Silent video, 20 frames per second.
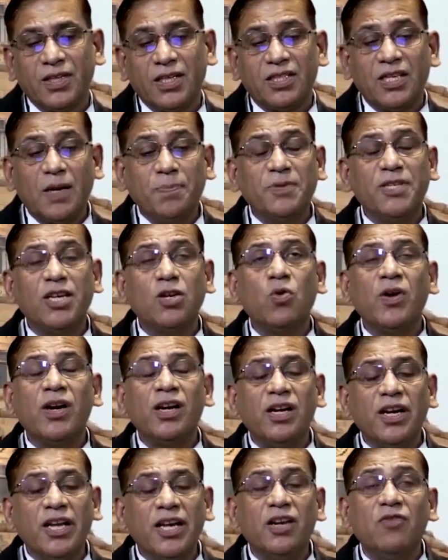
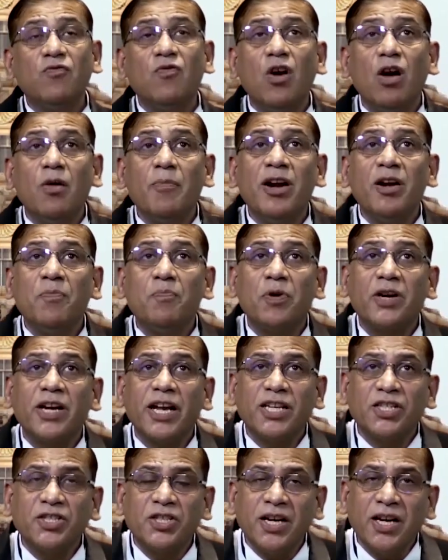Subsequently, Environment
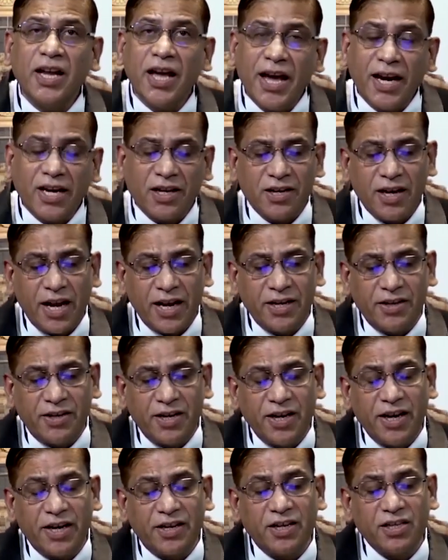Protection Act
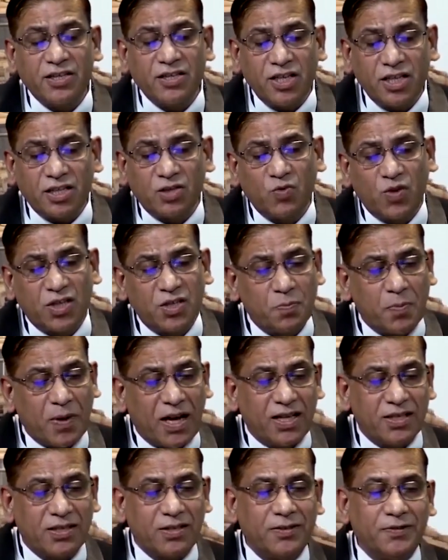1986 was
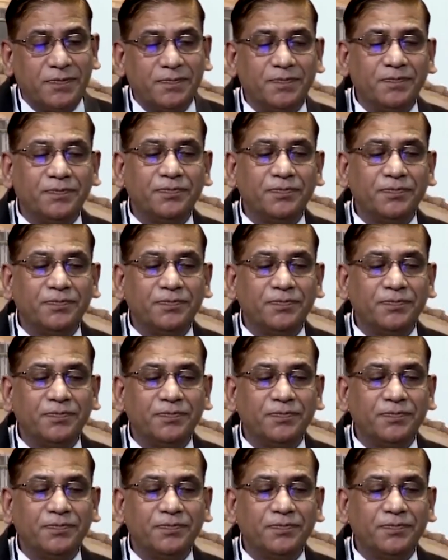passed.